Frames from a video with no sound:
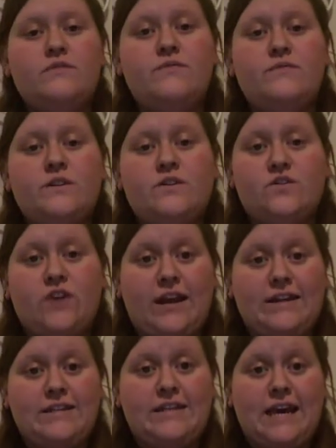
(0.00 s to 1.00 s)
Just
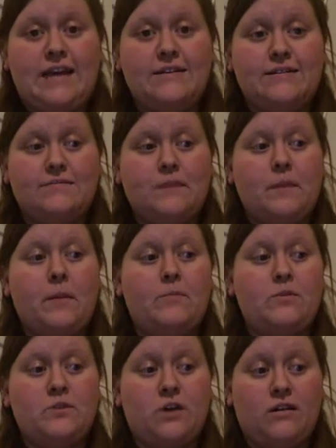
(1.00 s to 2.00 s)
trying to get my mom's
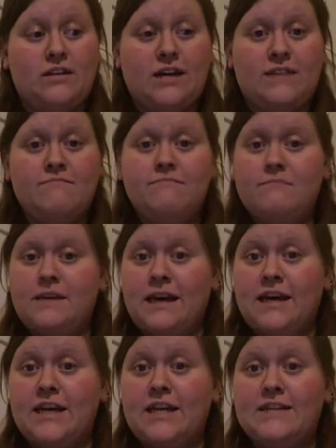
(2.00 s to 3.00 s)
shawl done
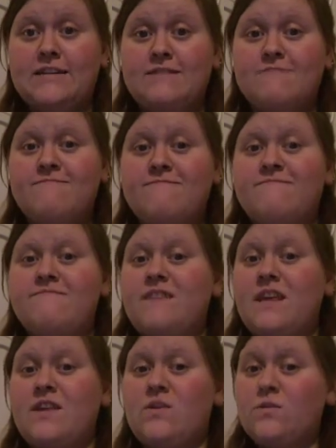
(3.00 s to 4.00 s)
because
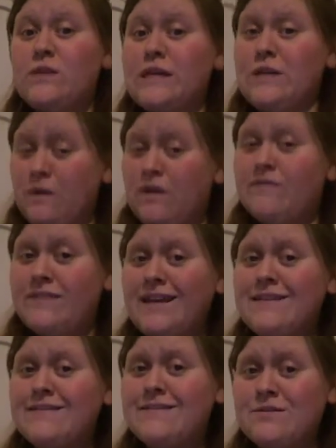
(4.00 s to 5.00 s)
it's only 12
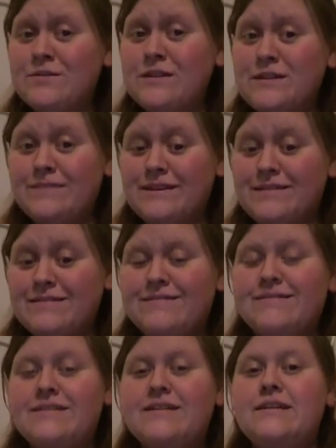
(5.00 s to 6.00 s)
days till Christmas.
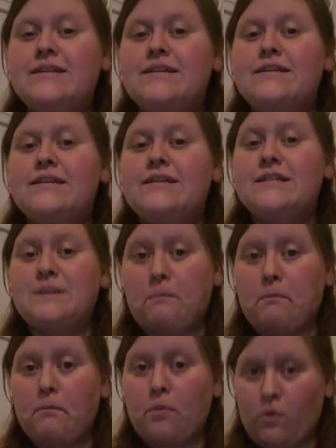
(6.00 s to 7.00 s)
Should
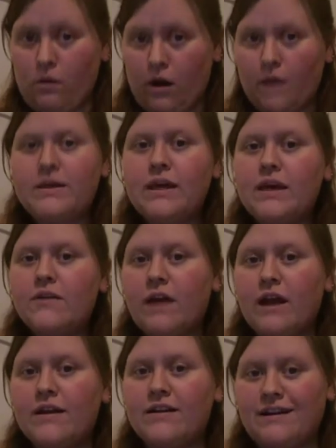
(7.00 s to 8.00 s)
probably get
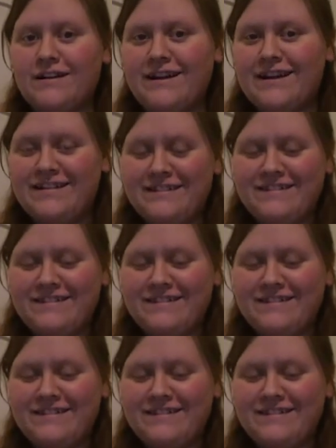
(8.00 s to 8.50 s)
cracking on it.